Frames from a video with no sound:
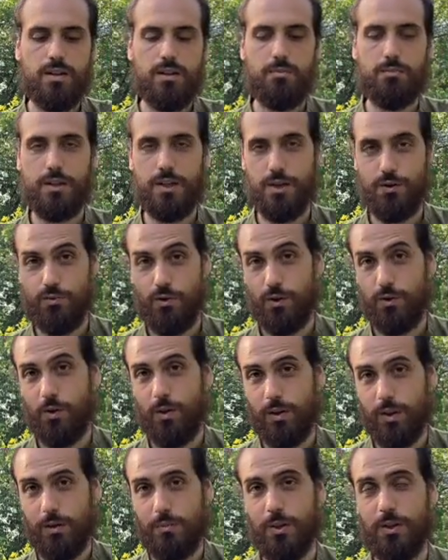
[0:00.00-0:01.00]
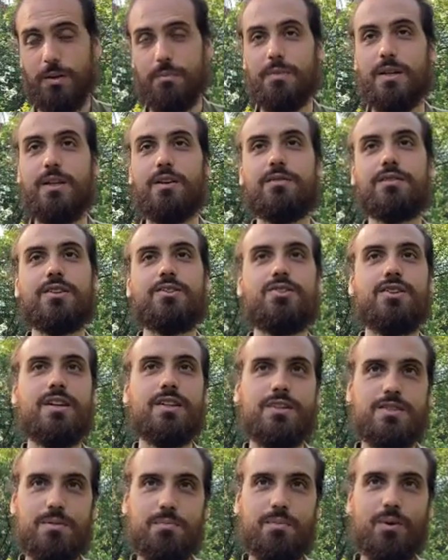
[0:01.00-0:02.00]
Because we are talking about the meaning of the
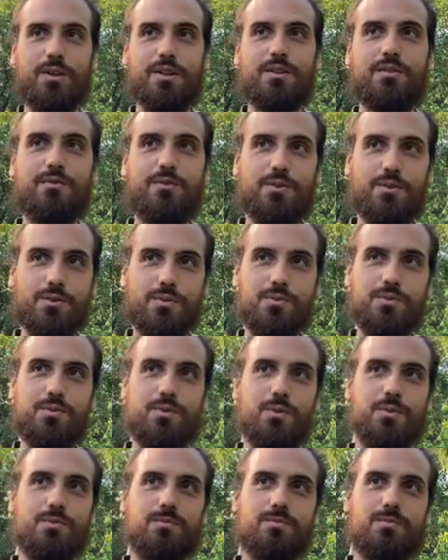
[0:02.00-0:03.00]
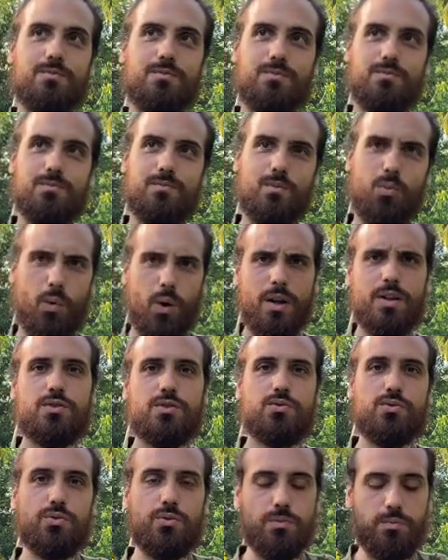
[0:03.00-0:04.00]
chant, it's important for us to know what is
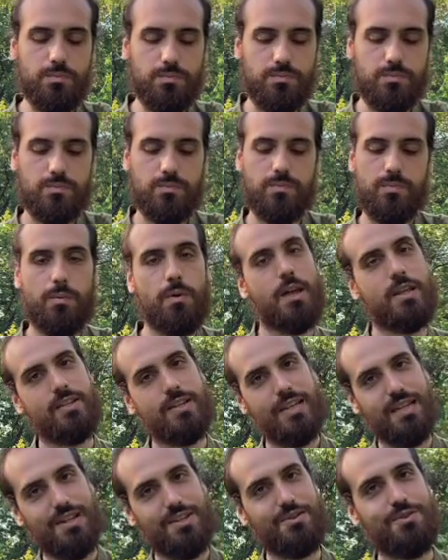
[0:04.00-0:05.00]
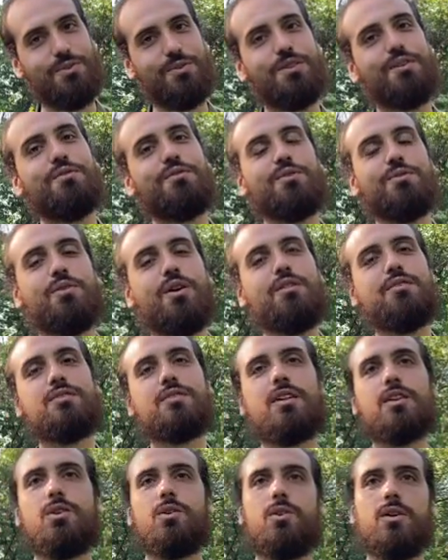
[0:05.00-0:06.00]
true, at least on the view of
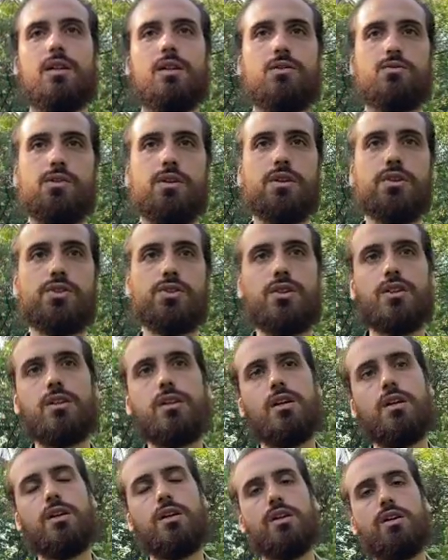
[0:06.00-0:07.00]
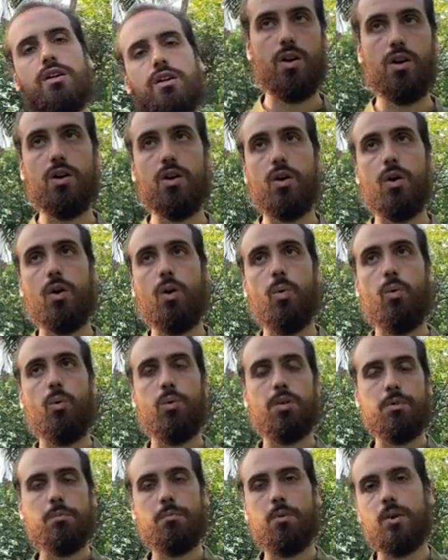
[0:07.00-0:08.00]
the yoga tradition.
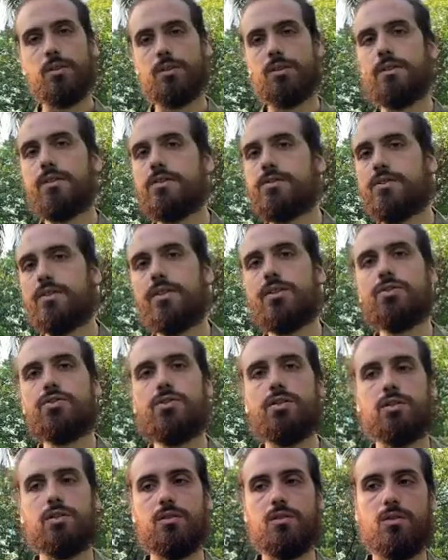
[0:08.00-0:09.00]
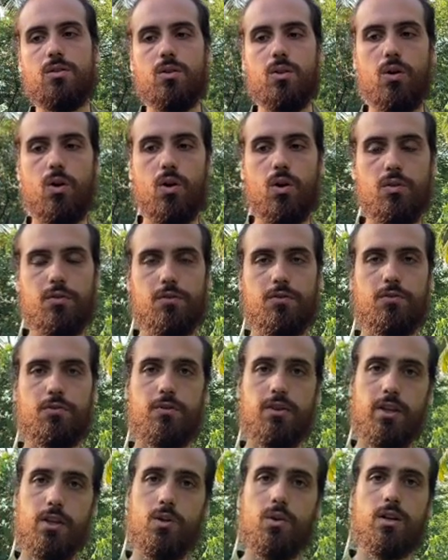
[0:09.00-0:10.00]
One important distinction of
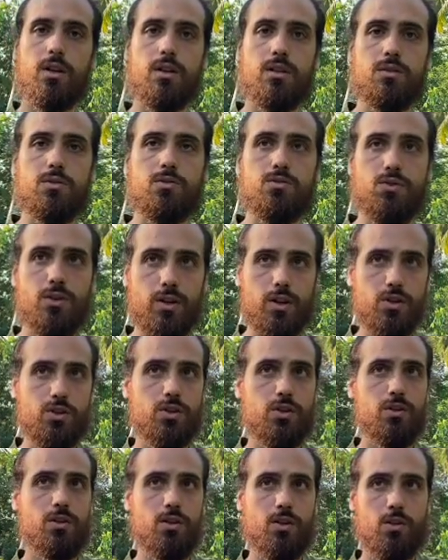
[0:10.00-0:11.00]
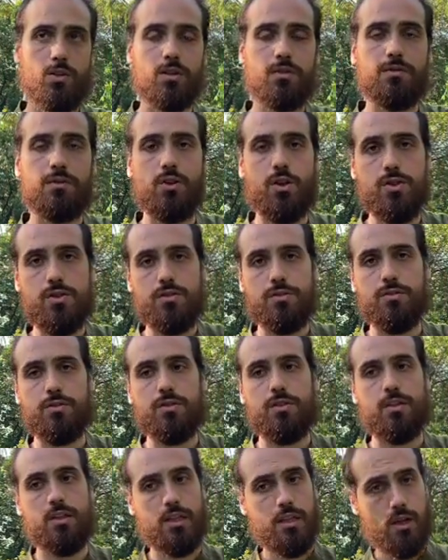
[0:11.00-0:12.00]
the yoga tradition, the yoga
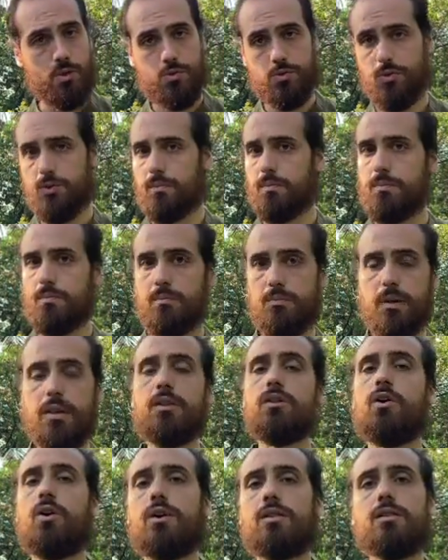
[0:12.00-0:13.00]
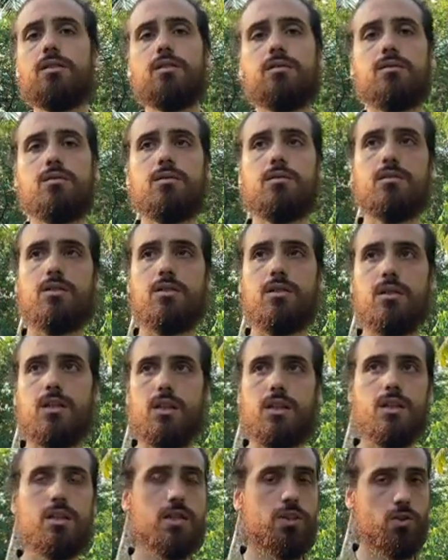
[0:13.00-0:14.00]
philosophy, and also many other
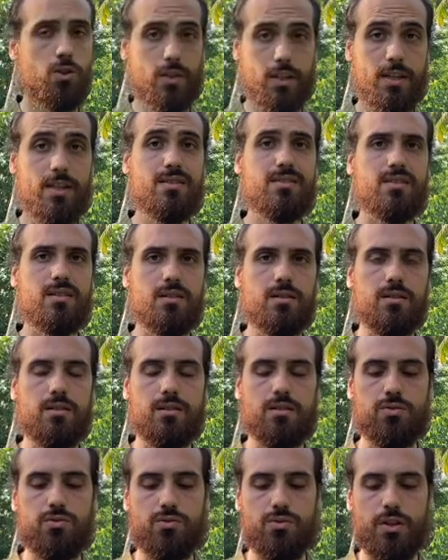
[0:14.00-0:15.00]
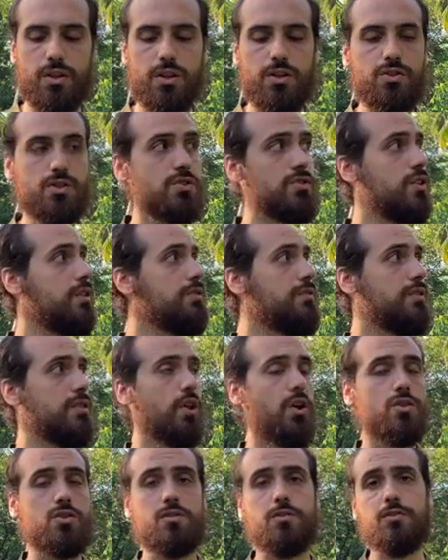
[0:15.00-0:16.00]
Indian or Eastern traditions of
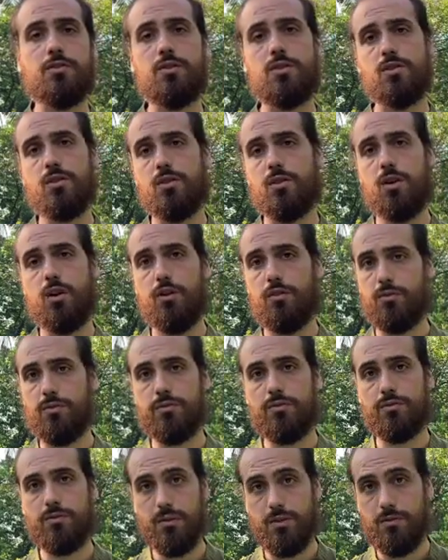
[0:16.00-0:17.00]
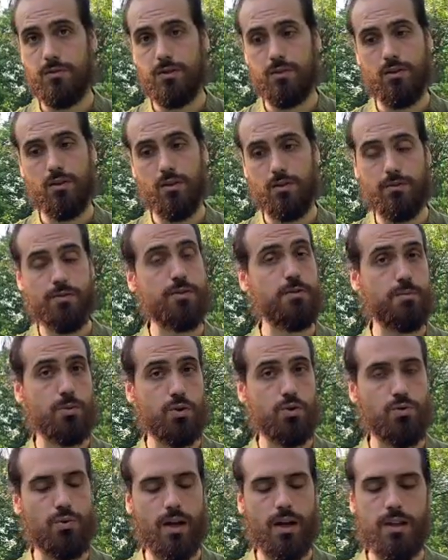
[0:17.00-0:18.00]
philosophy, of even of
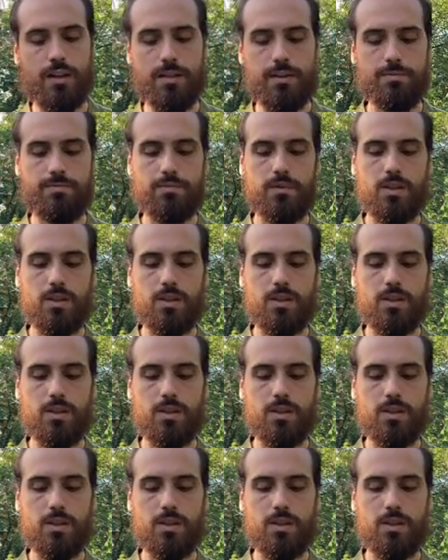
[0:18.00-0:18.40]
spirituality,